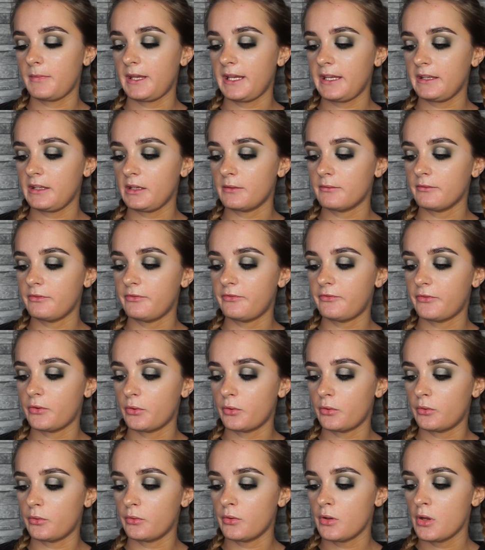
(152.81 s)
medium
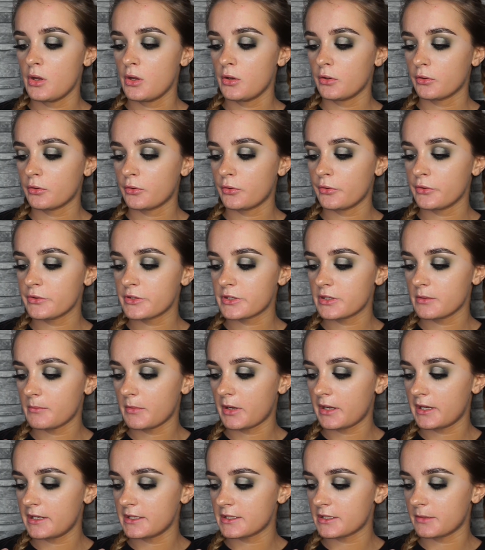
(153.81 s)
full
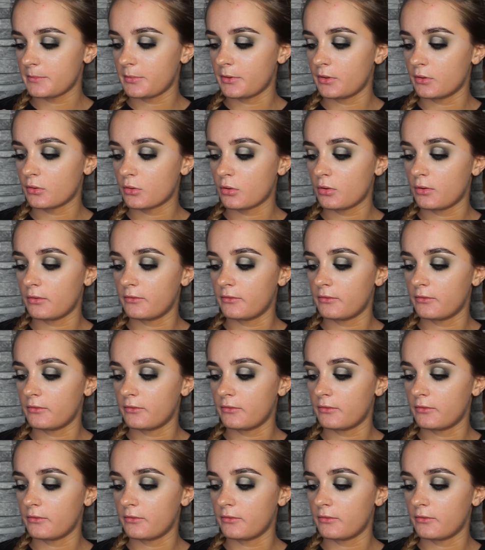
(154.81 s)
customizable